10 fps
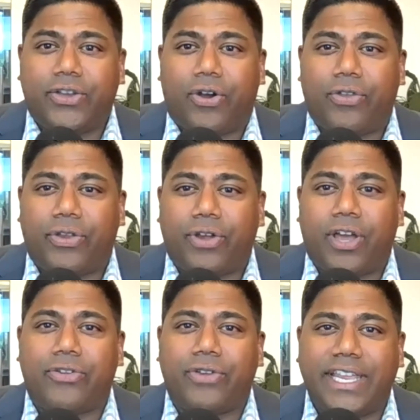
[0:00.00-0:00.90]
Are there
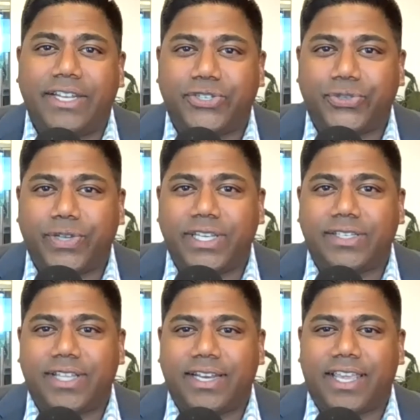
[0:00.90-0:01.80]
other
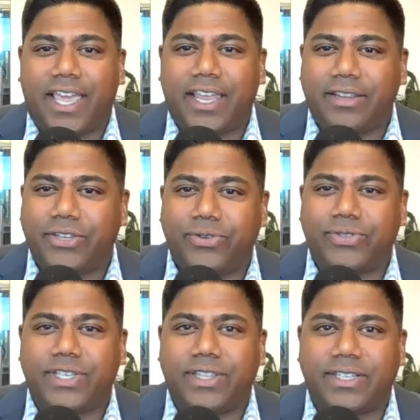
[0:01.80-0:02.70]
industries that do you
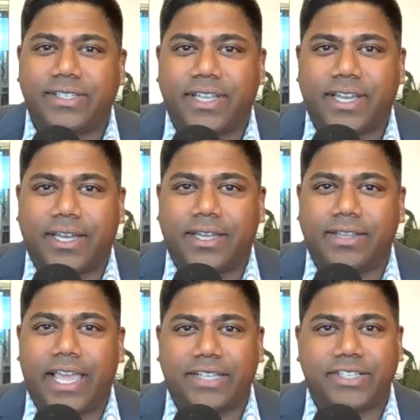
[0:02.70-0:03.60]
see this,
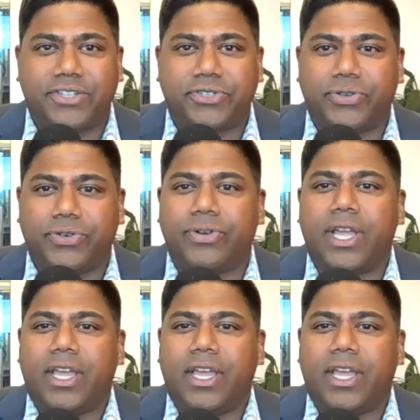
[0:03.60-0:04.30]
the Accenture